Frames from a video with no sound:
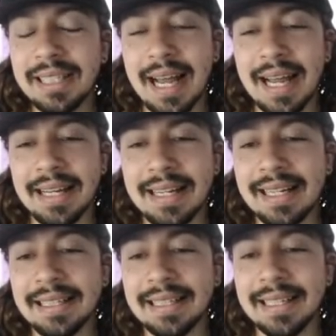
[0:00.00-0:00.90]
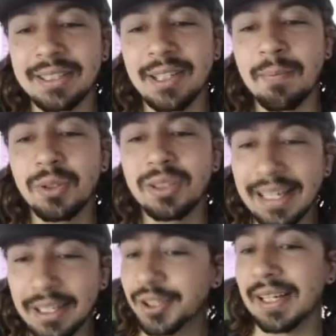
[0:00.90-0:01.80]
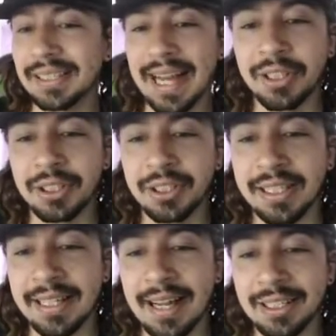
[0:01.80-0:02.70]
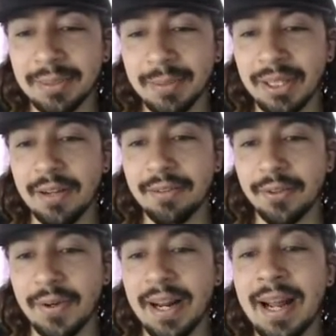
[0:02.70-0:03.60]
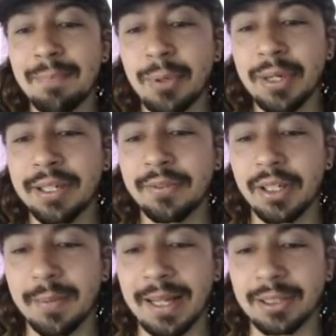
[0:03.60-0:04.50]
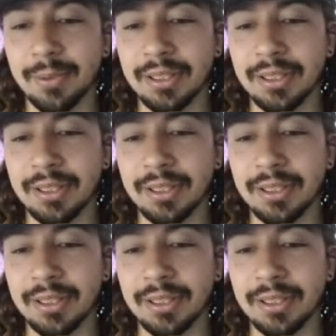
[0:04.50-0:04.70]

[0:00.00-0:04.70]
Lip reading: interesting out of the shouts I'm going to go for. And I'm pretty confident about this one too. But